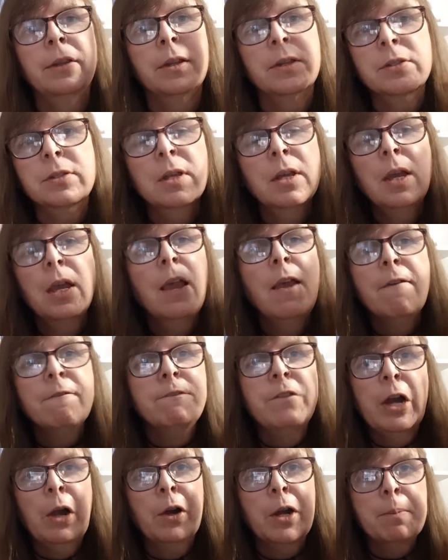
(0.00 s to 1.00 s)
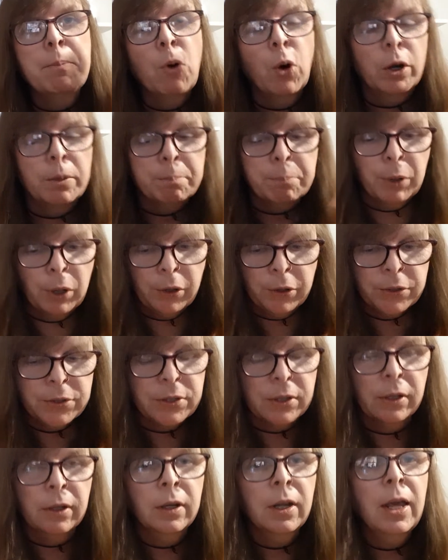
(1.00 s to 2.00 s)
this very important
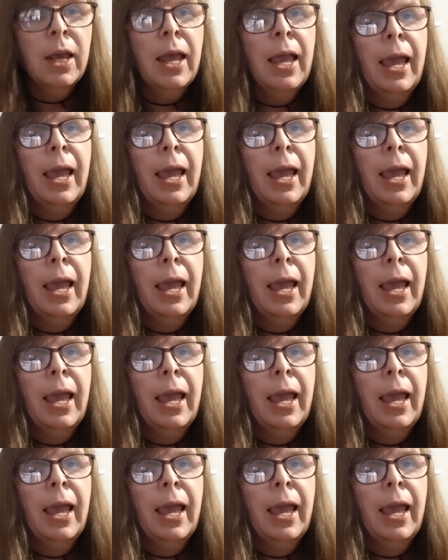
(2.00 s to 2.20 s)
person.